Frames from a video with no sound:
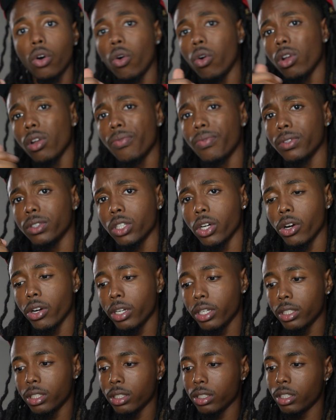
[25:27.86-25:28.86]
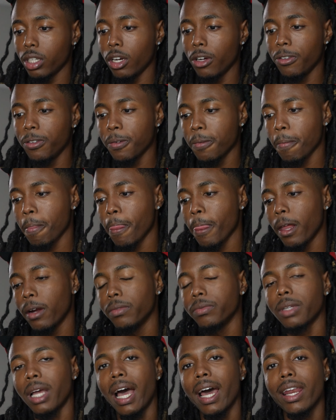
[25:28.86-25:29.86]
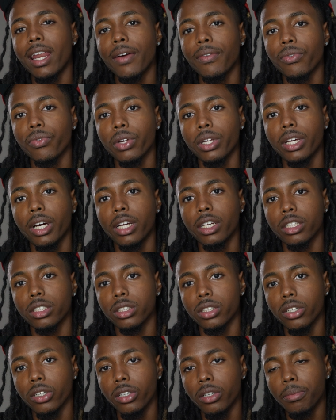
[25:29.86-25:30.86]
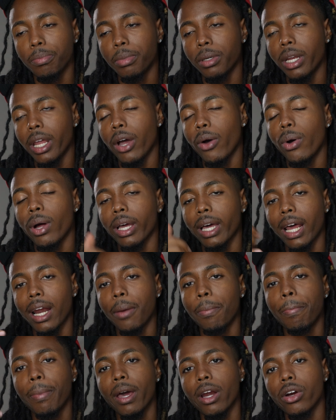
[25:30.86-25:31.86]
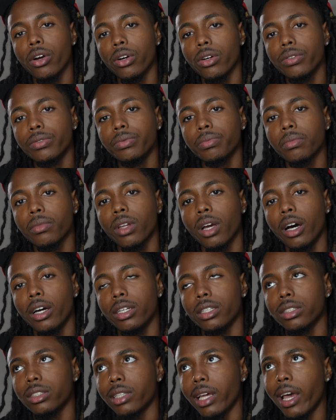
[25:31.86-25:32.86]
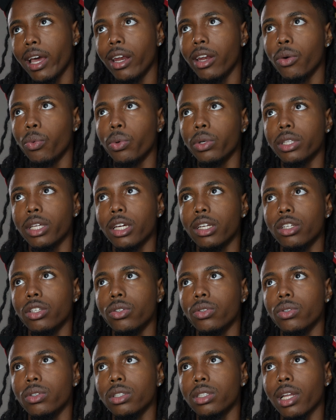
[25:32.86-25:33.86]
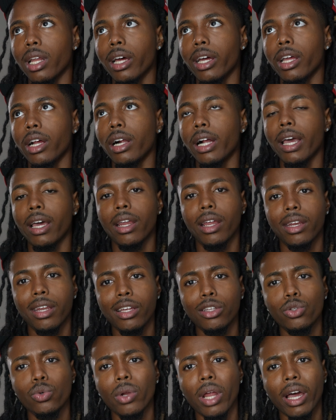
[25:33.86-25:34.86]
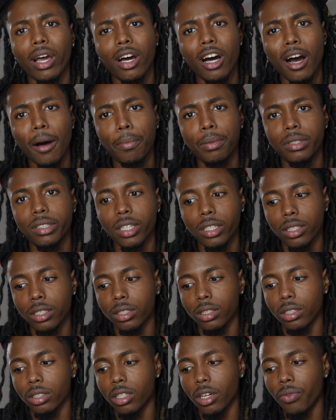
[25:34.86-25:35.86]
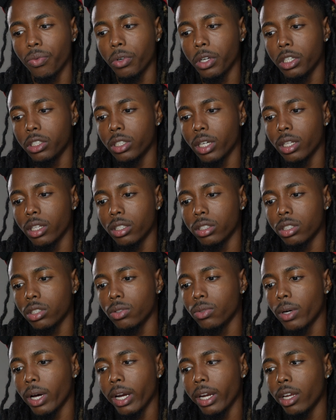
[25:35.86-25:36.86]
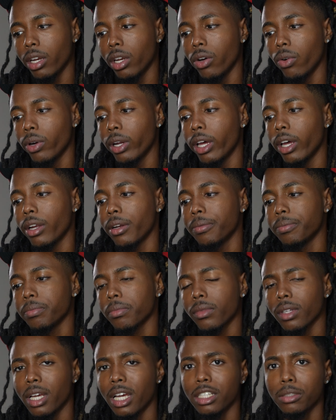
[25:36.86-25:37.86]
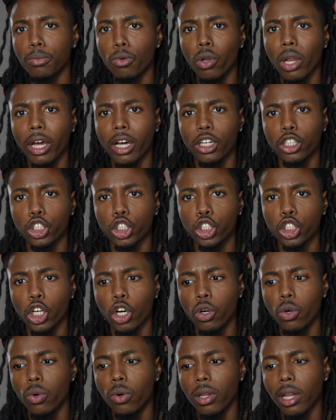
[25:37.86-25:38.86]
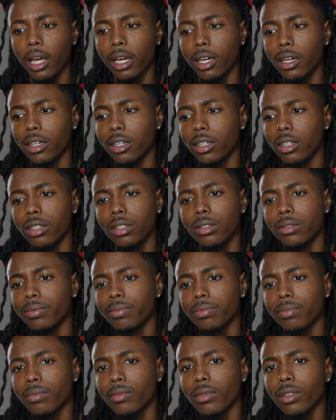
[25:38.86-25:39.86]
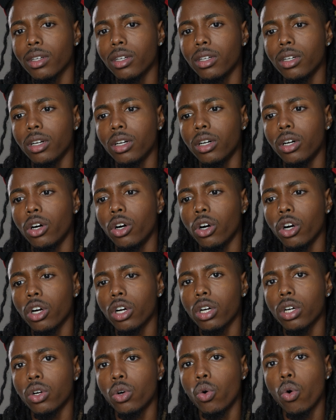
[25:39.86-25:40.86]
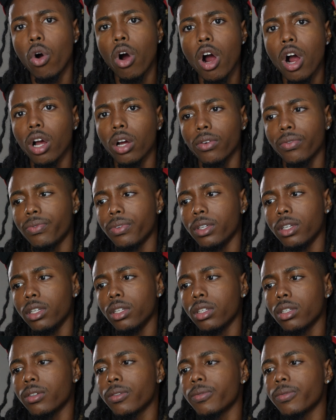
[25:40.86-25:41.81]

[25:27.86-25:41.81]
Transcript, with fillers: all the fraternities and stuff. I never really understood them, but now I got a better understanding what they do. It's like they do like competitions and stuff with each other too. I didn't know that. It's more like a show, like a, a choreography.